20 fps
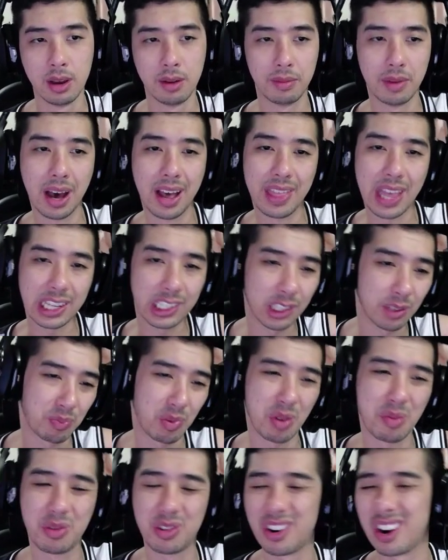Uh, that's the
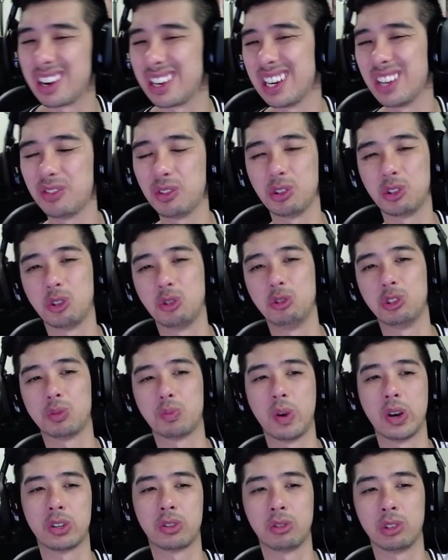promo card, nothing too
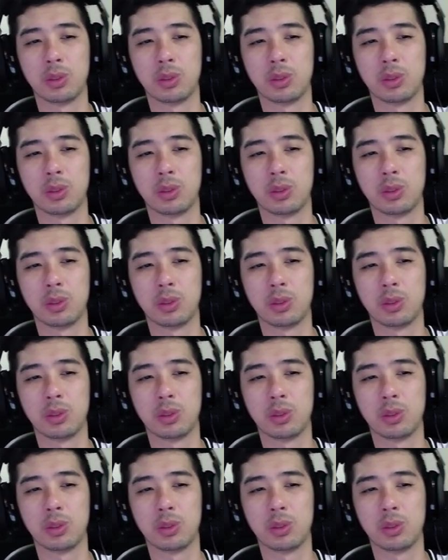special.